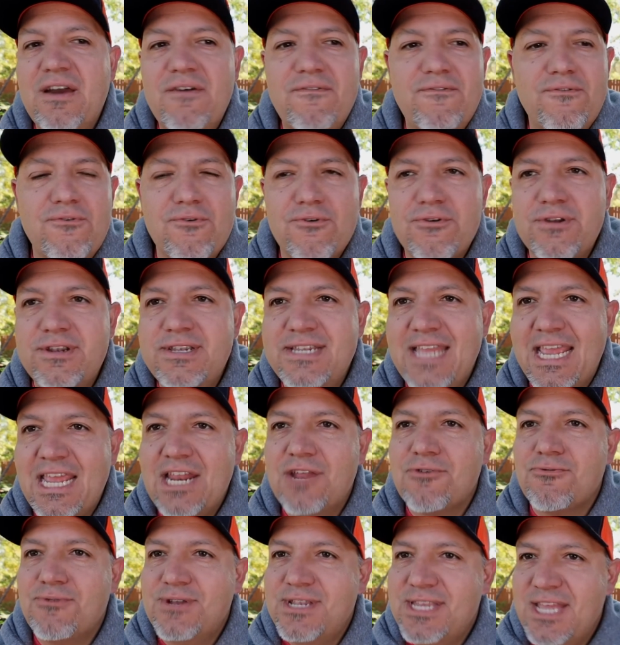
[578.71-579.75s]
for
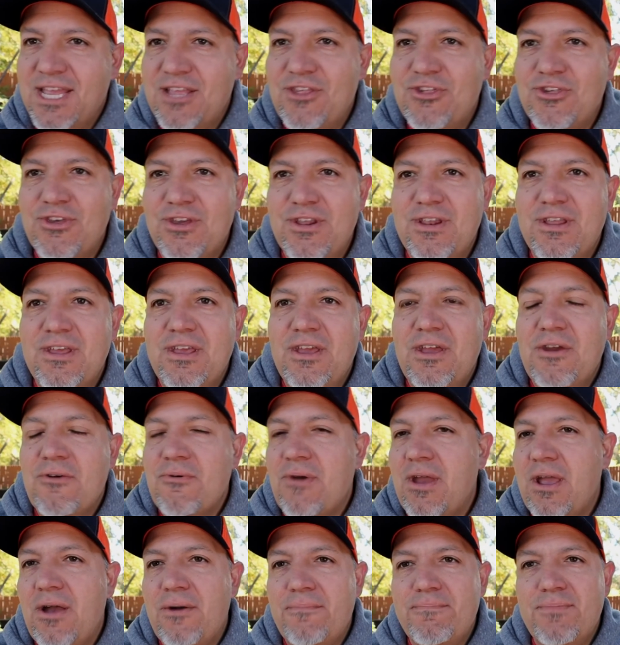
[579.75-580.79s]
data retention,
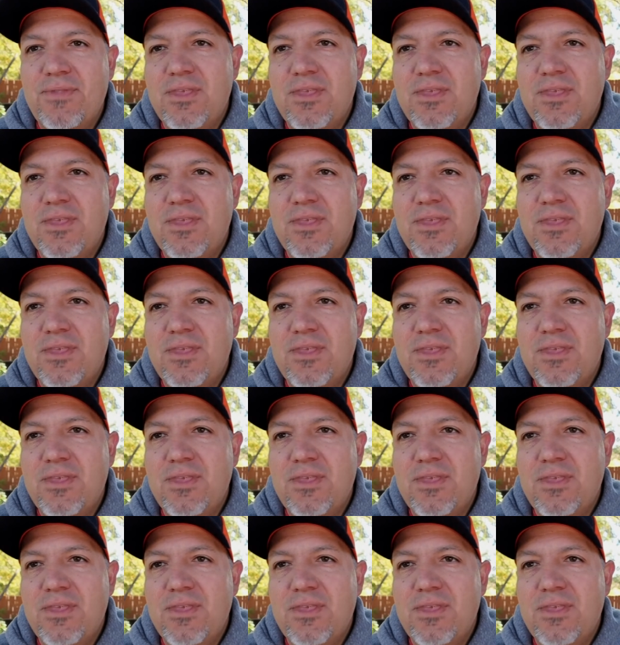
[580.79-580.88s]
right?